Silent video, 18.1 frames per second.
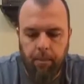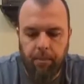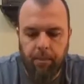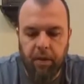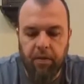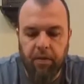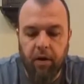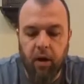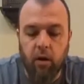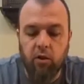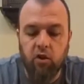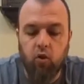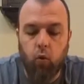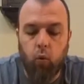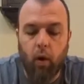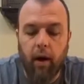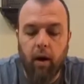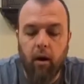There are
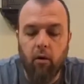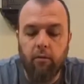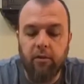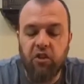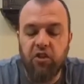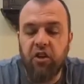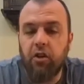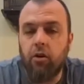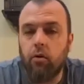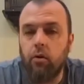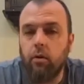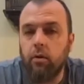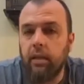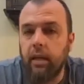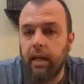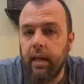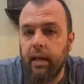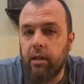12 generals
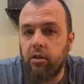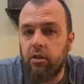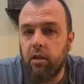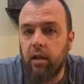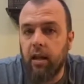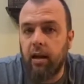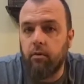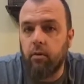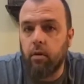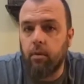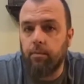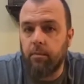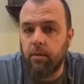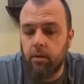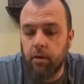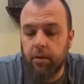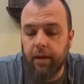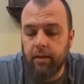at each level,
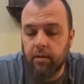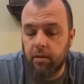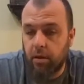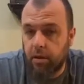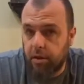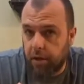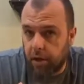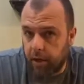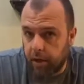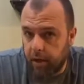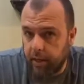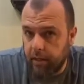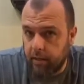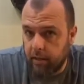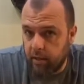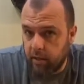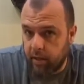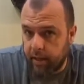so that's
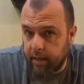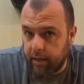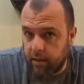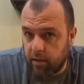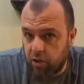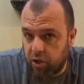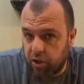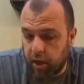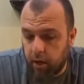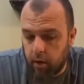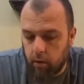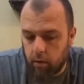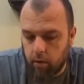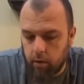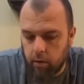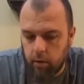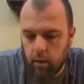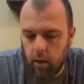36
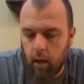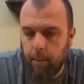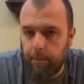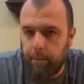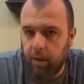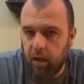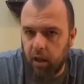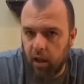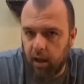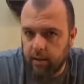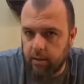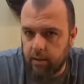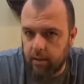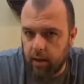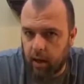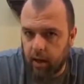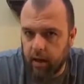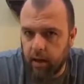generals plus
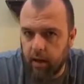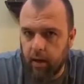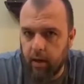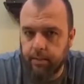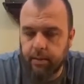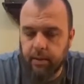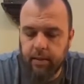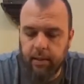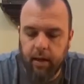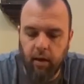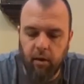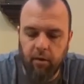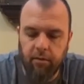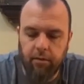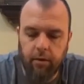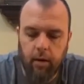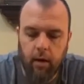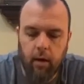Takeda
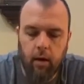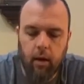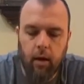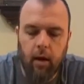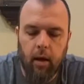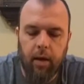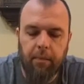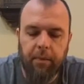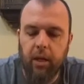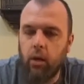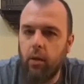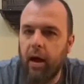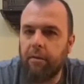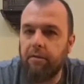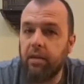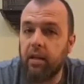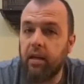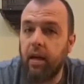himself that you
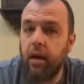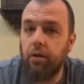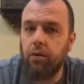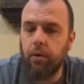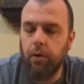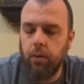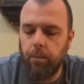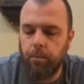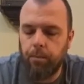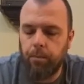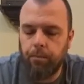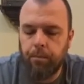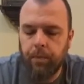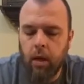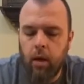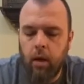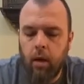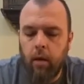have to get through.
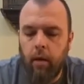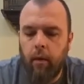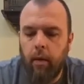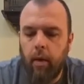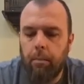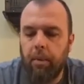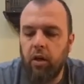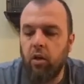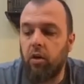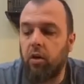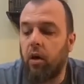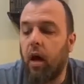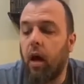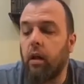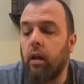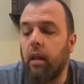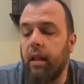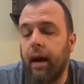But you're
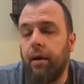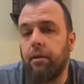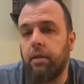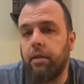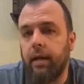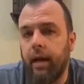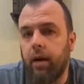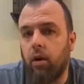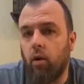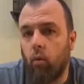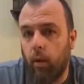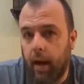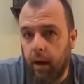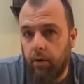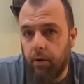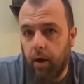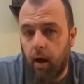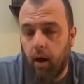not allowed to take a
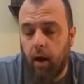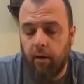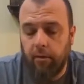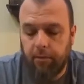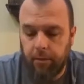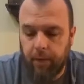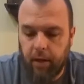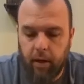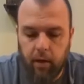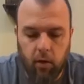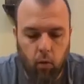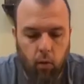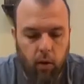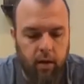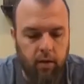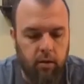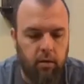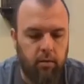round off. In other
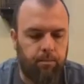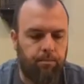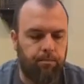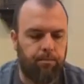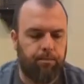words,